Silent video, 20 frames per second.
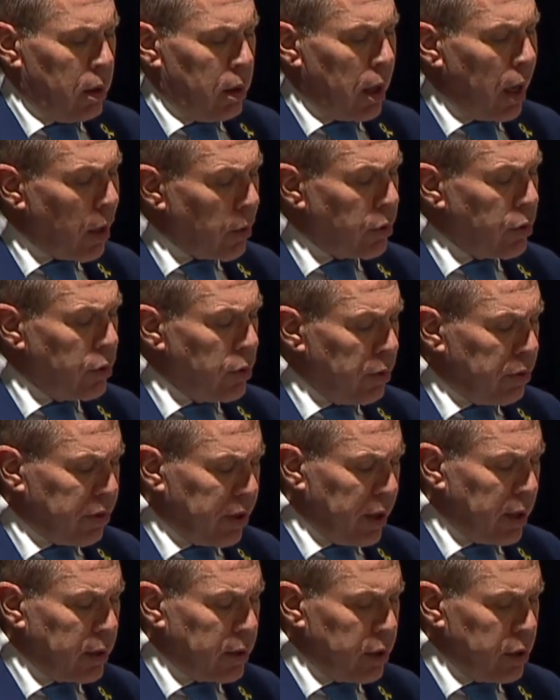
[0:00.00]
How do you
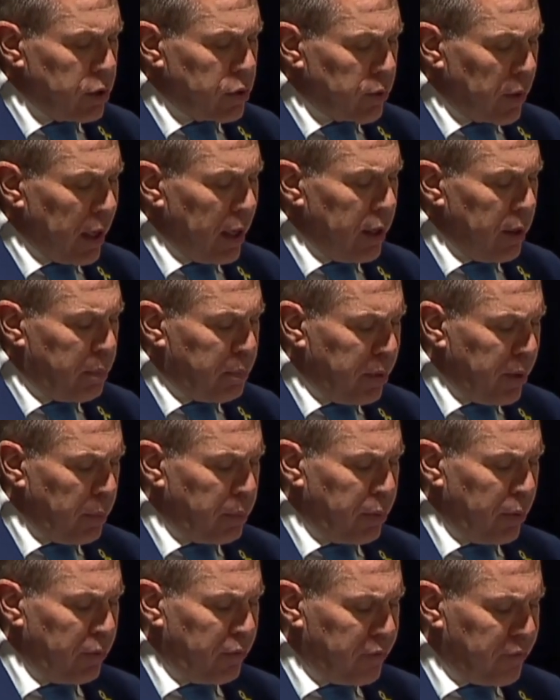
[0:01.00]
think the Israeli
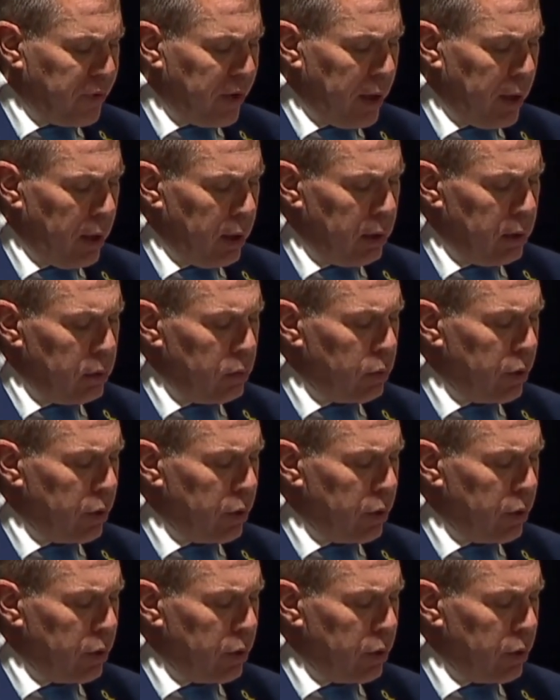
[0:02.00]
people feel